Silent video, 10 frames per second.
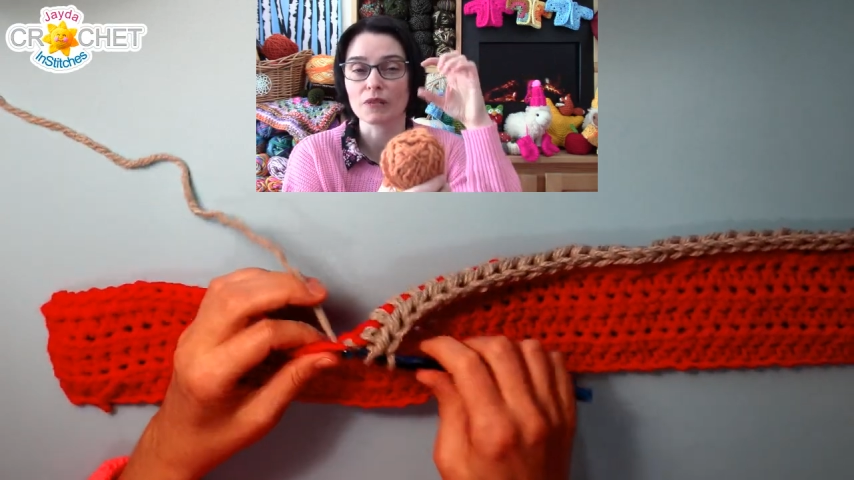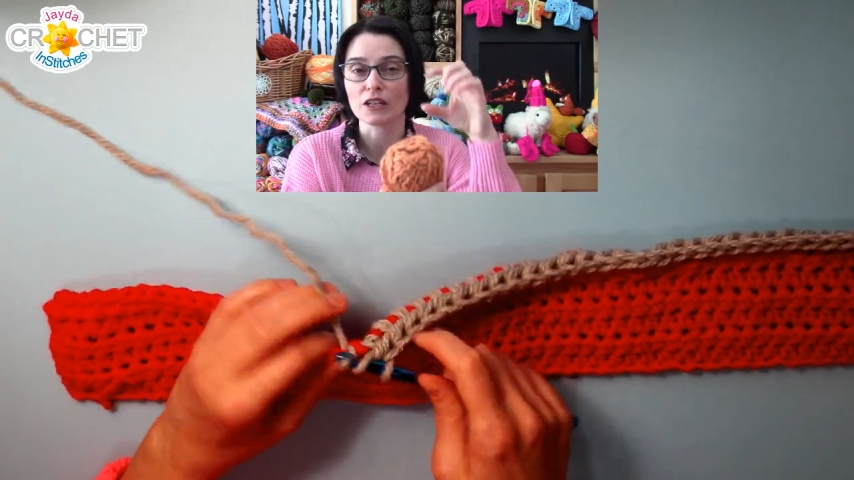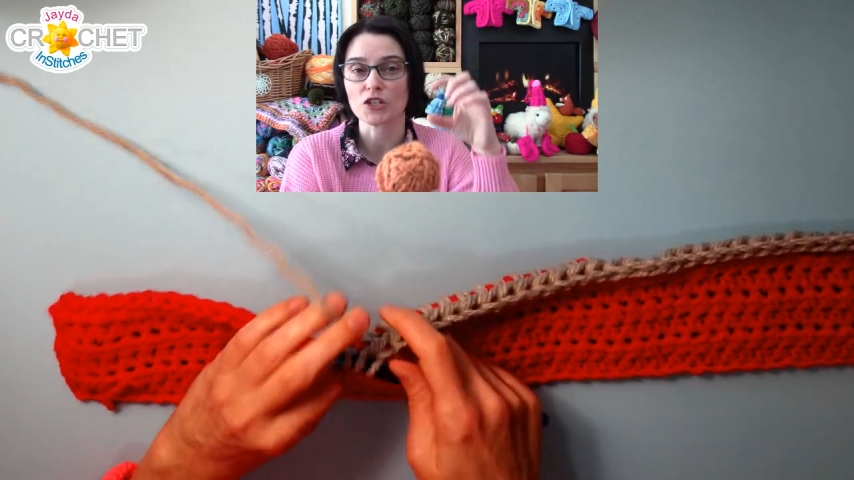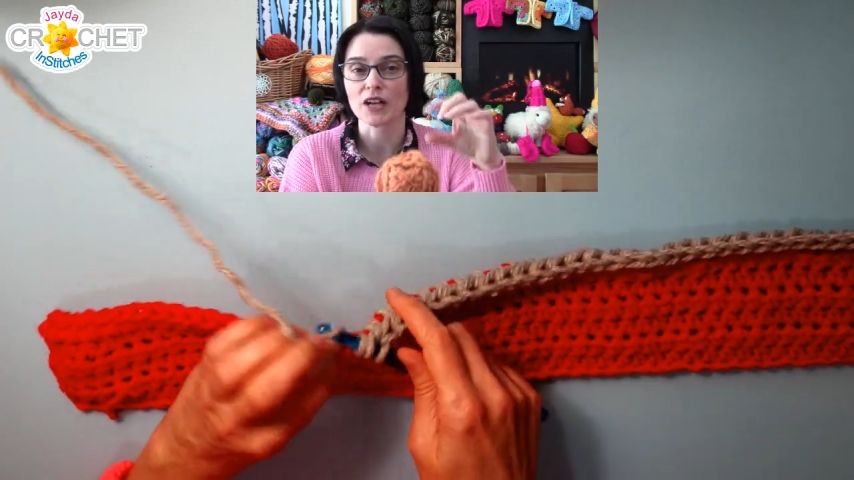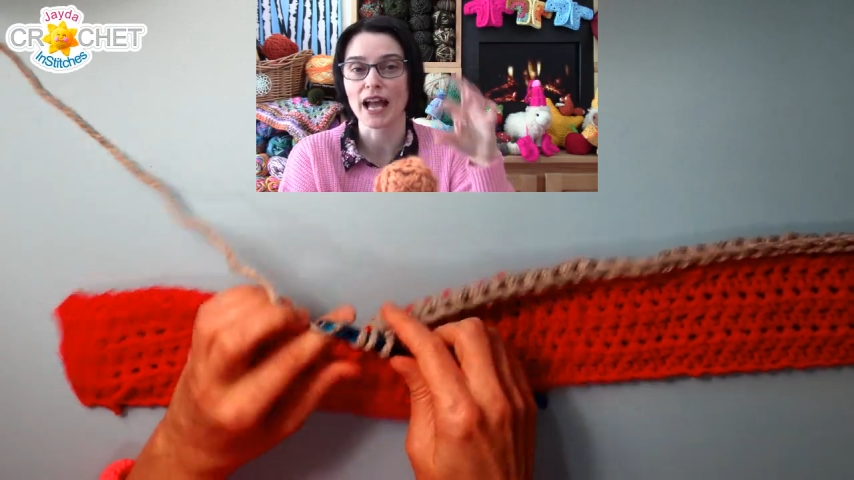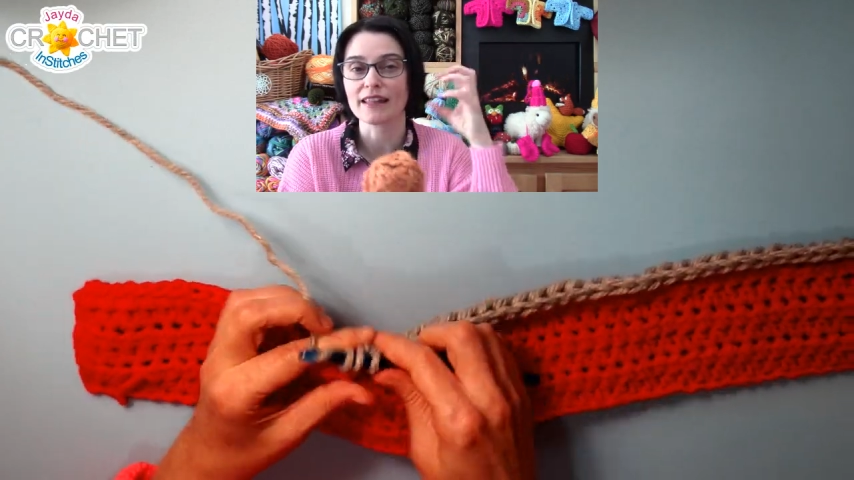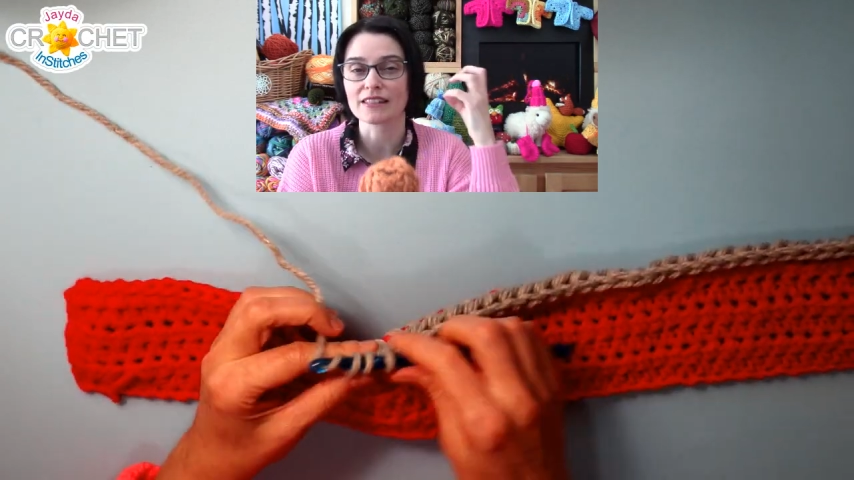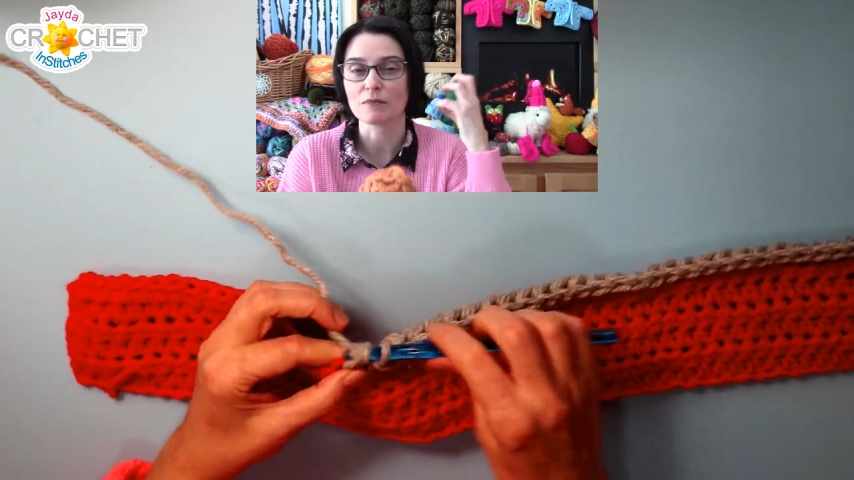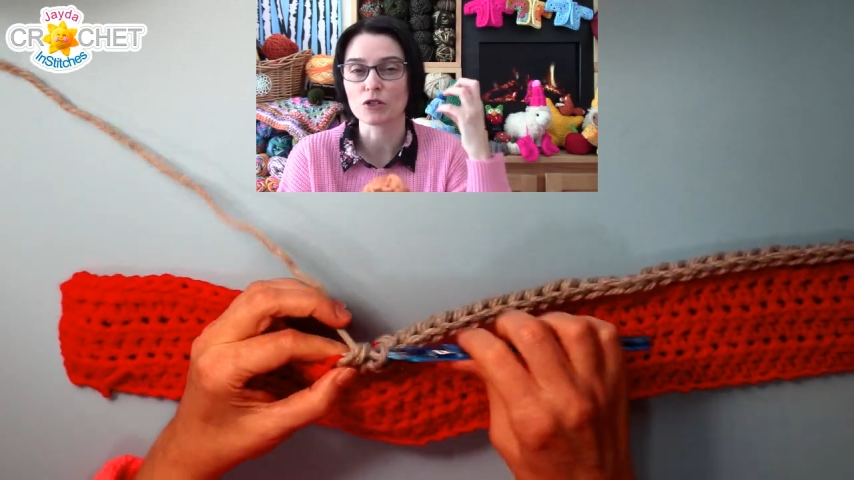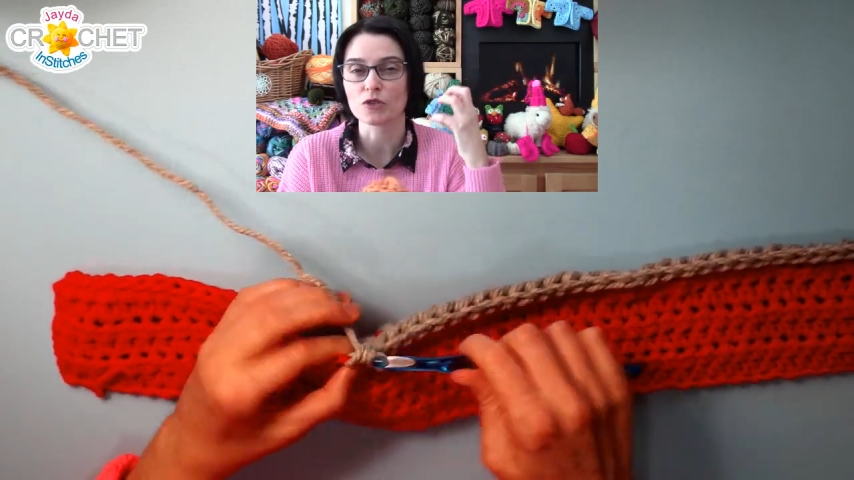miniature hat
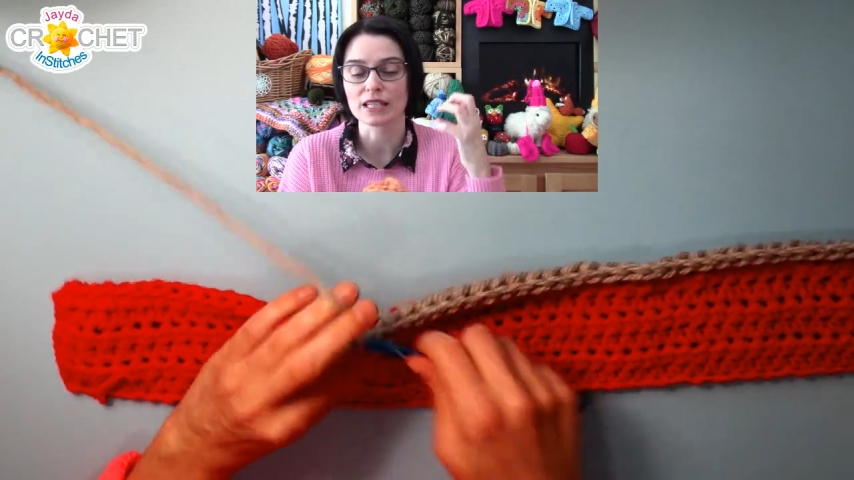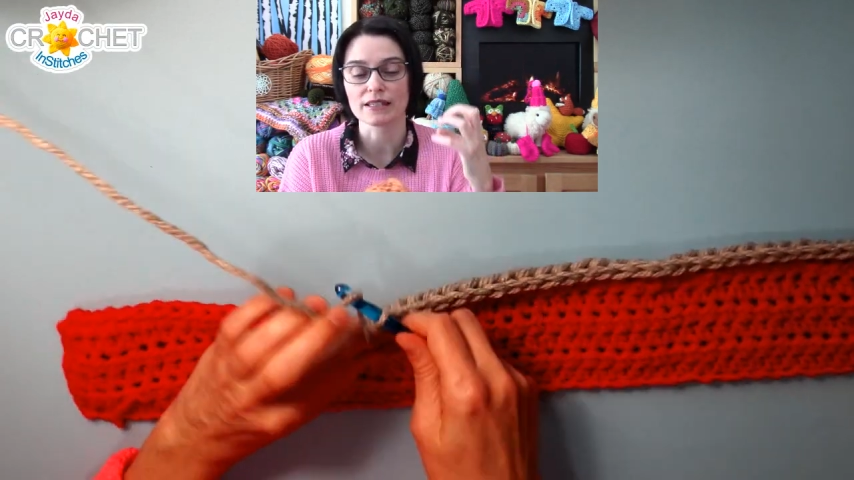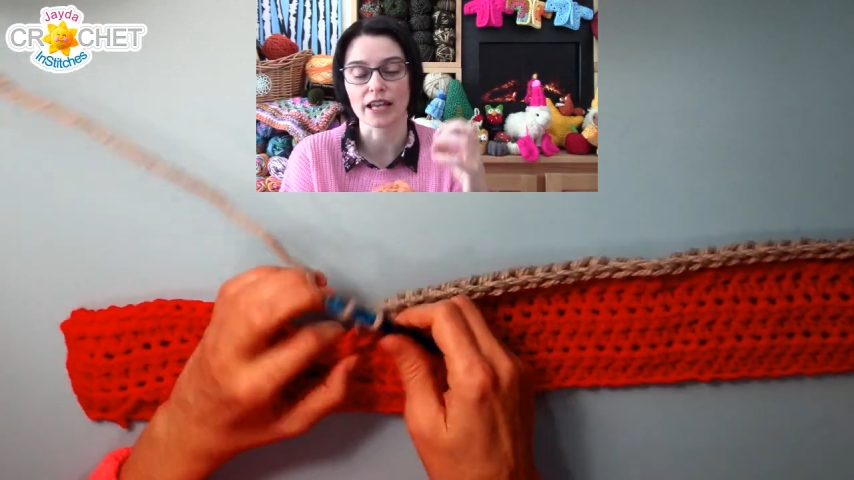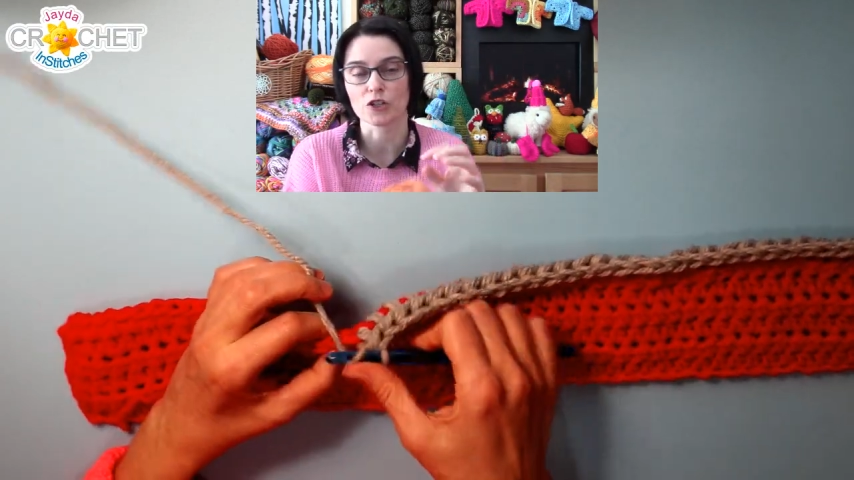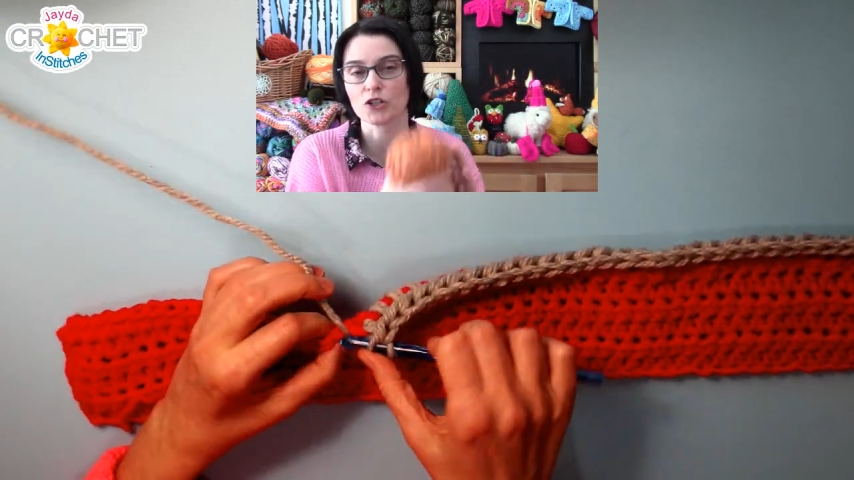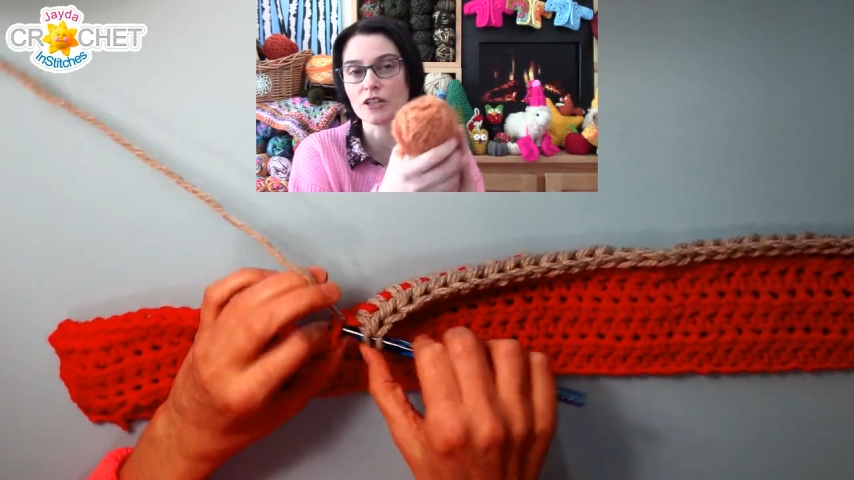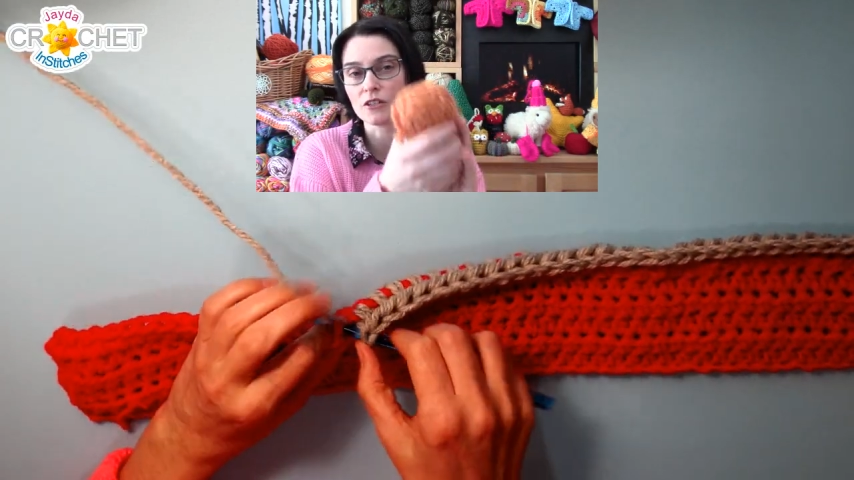some interesting texture.